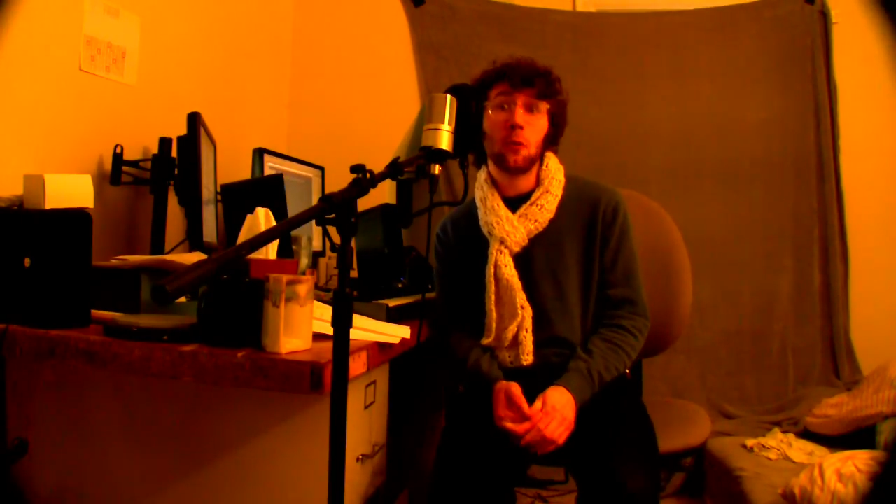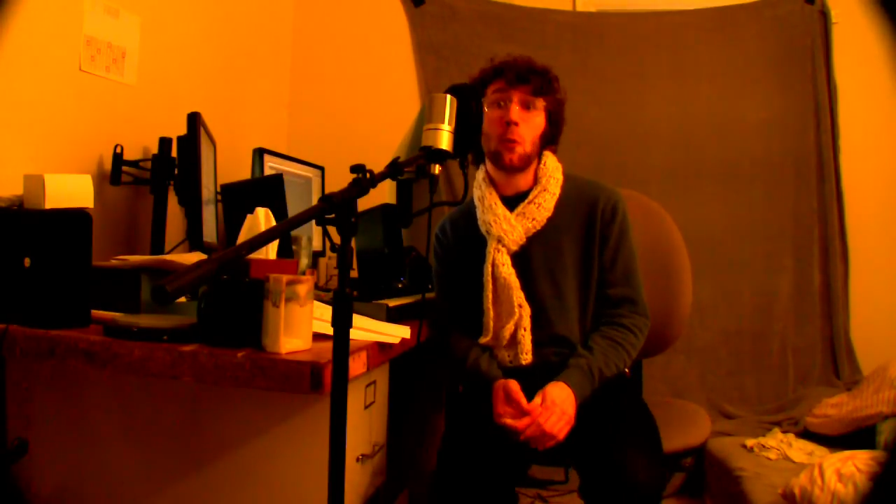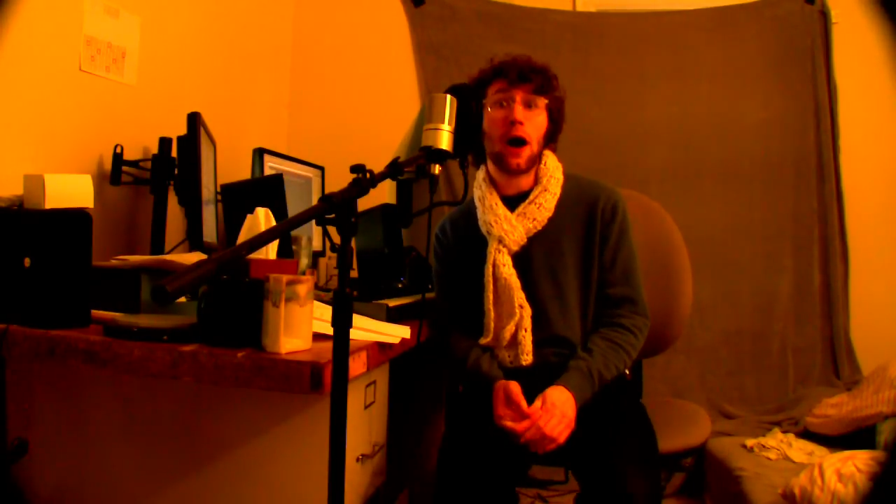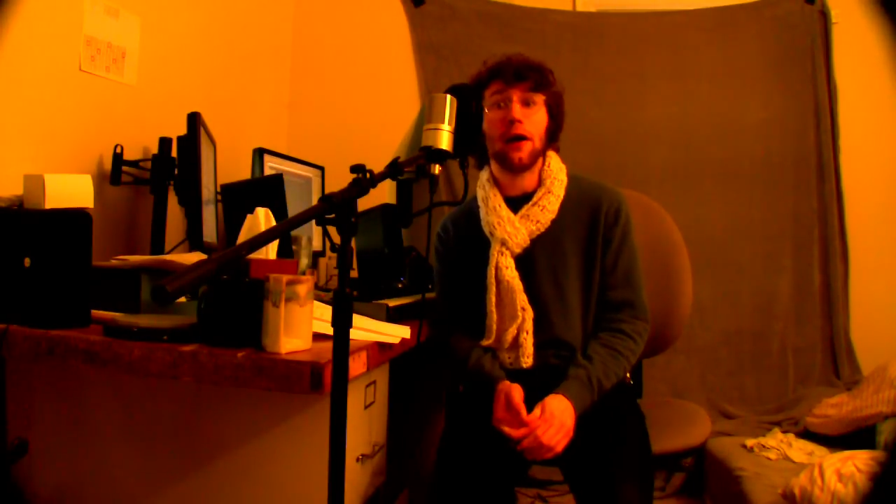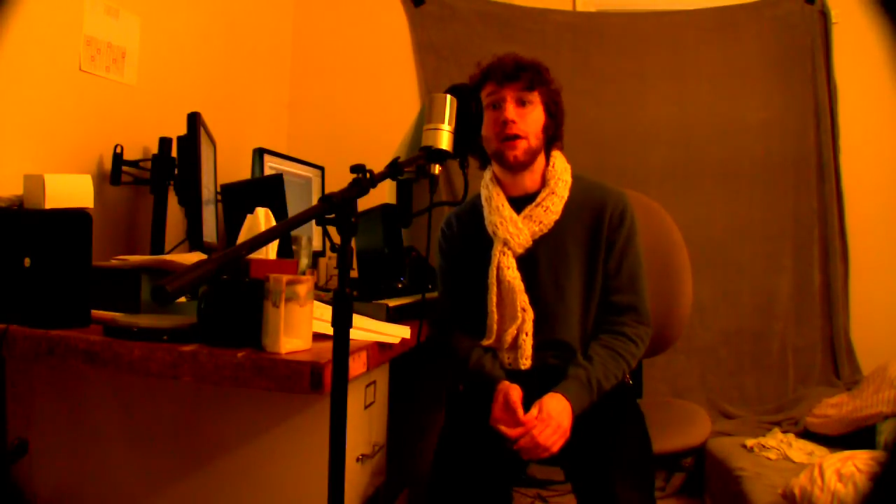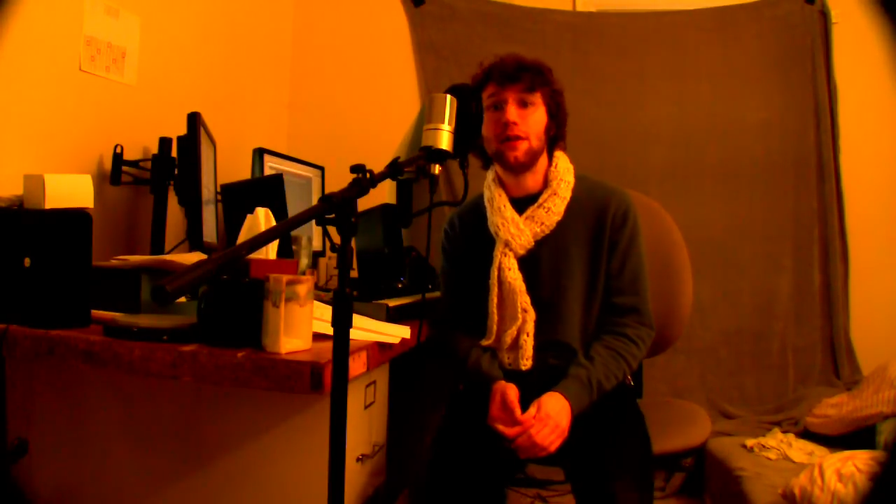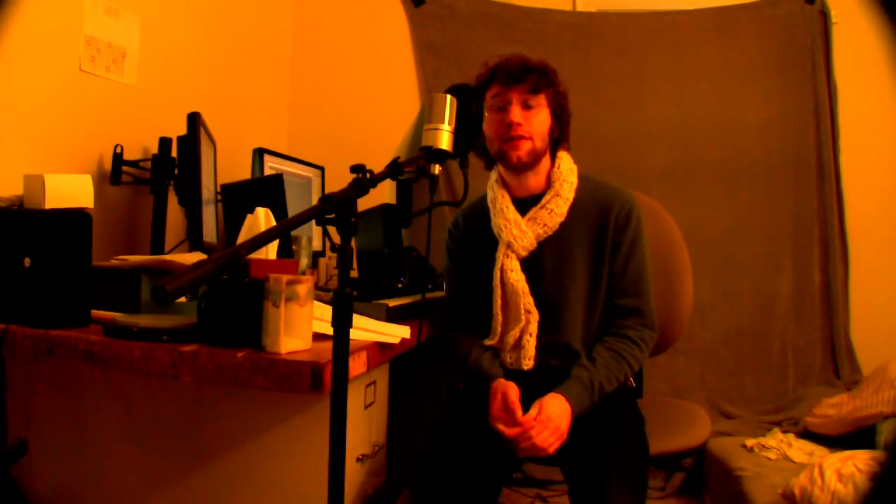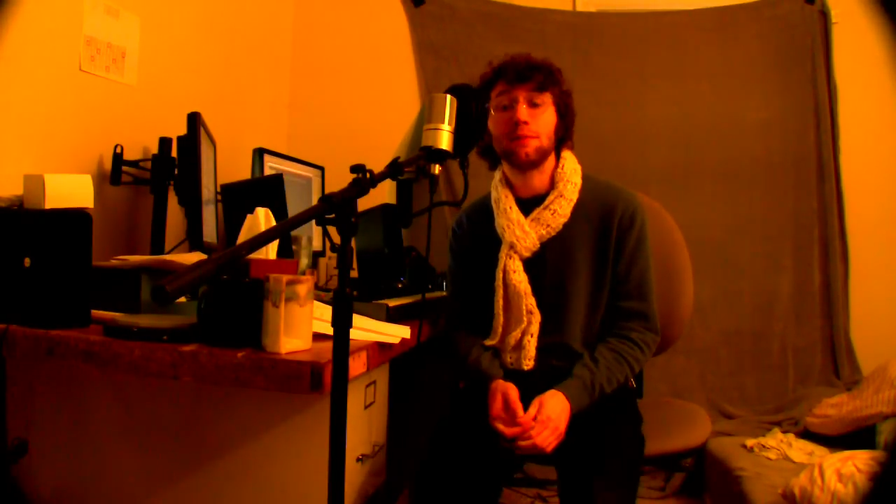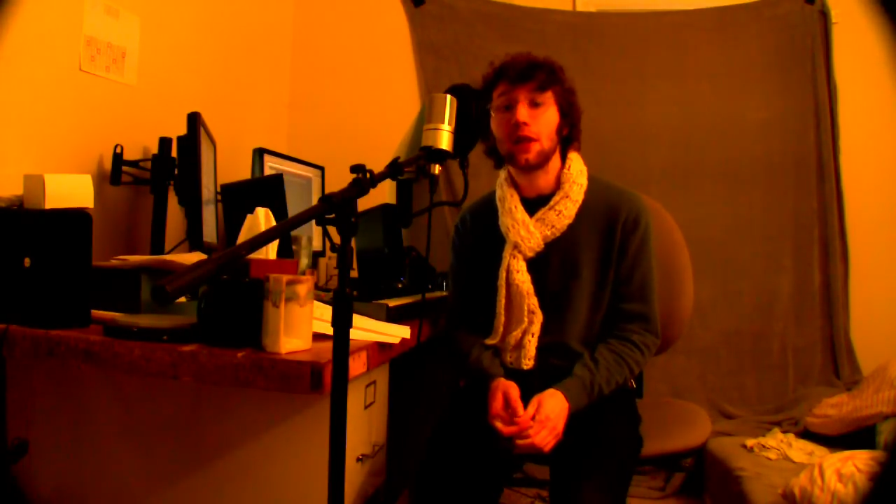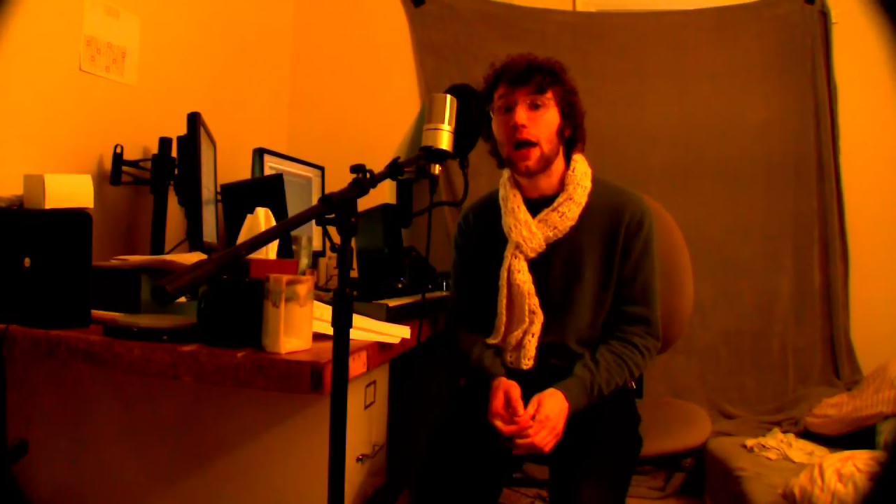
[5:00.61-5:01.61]
wireless
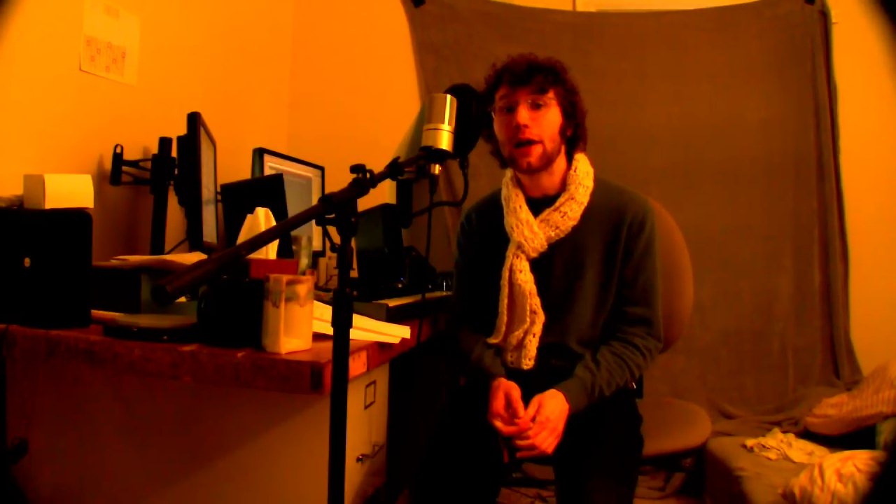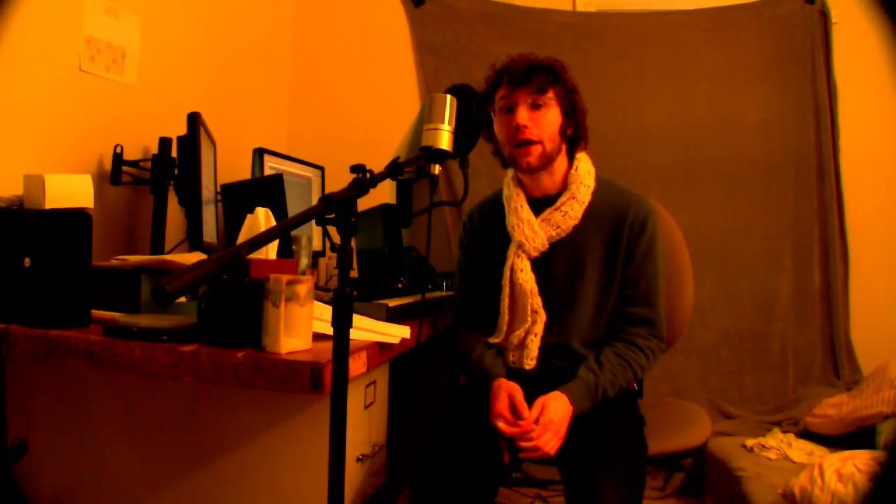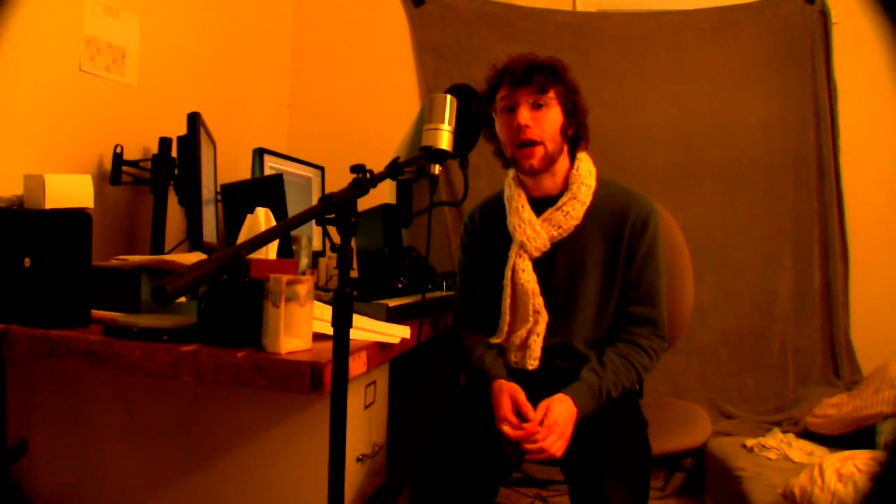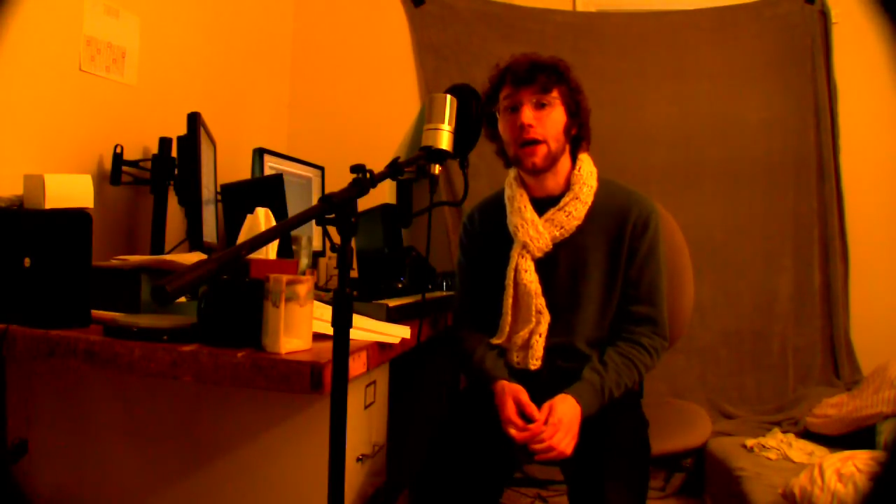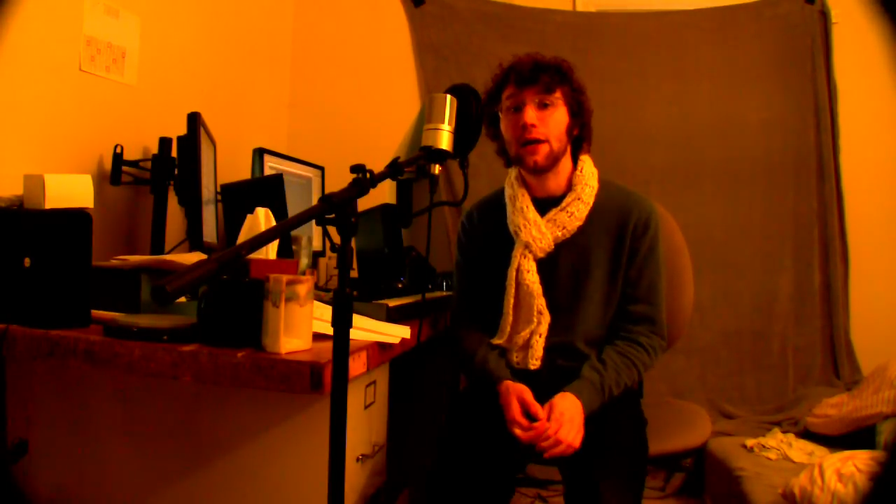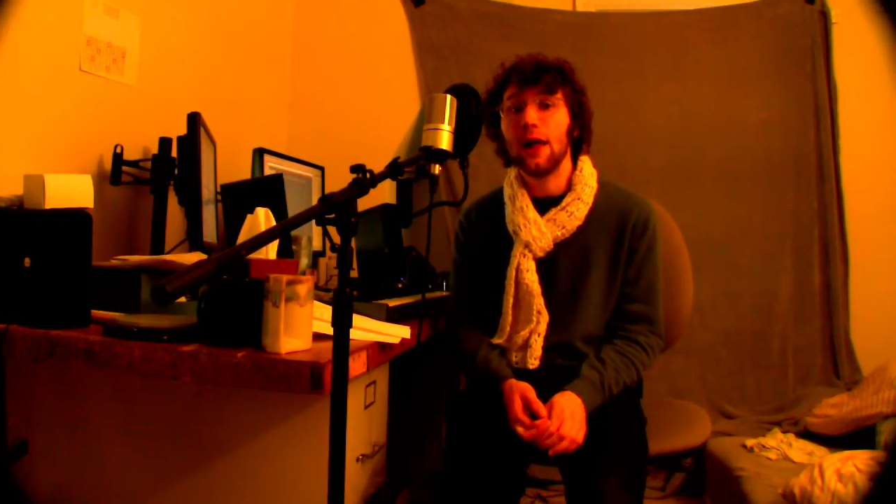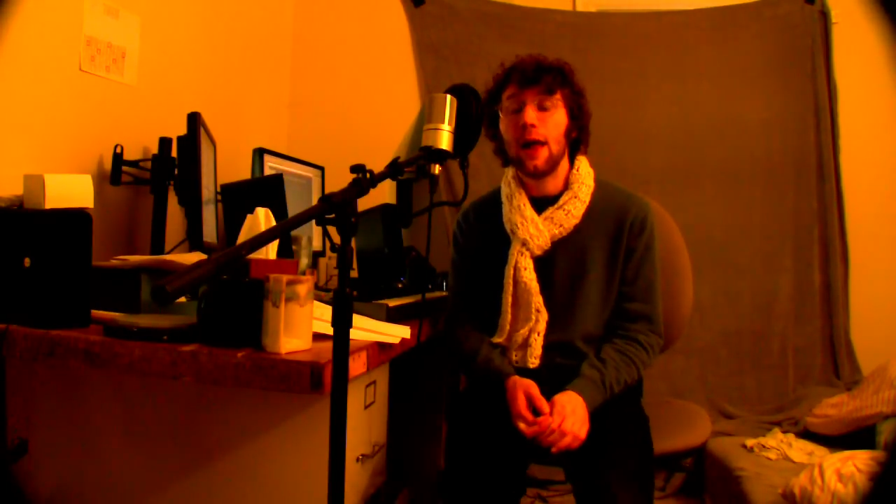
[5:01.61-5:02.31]
melodica